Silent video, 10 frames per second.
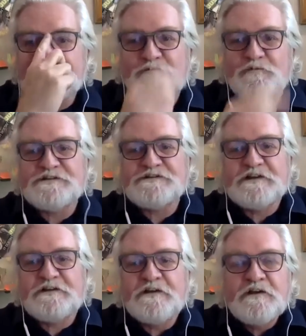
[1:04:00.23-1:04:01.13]
someone
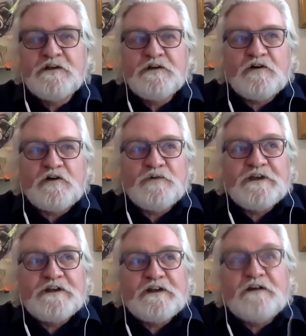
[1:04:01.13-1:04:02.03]
said, are
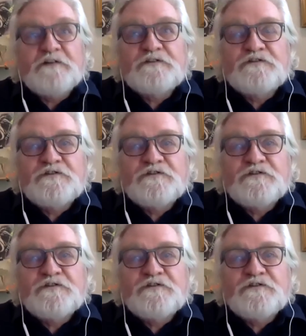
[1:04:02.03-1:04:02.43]
we allowed